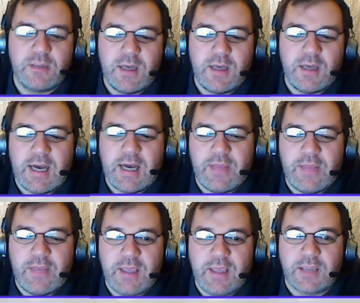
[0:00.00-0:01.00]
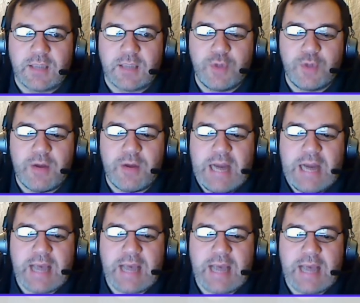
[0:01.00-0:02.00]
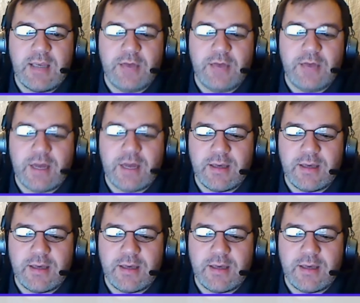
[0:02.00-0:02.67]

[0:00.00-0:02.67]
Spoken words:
I think is up to about 8 or 9.